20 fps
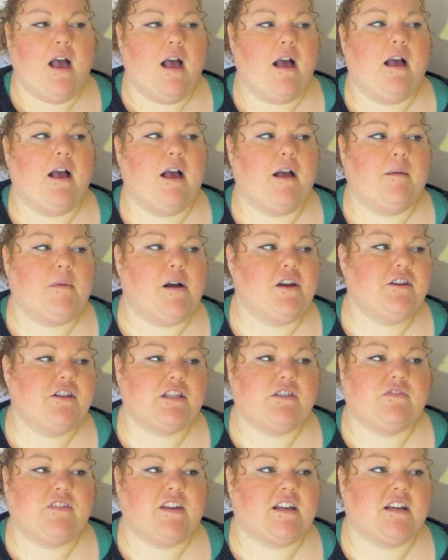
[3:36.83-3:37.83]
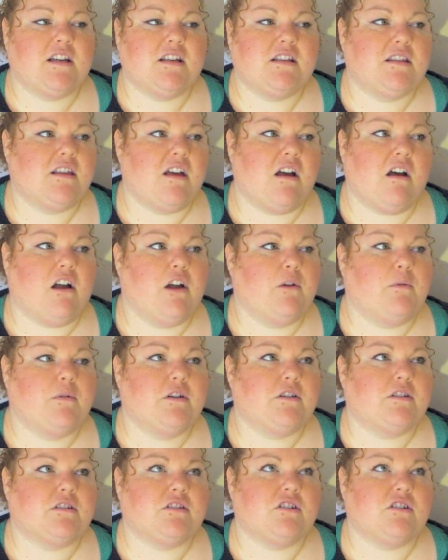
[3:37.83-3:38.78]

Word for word: I just figured that I would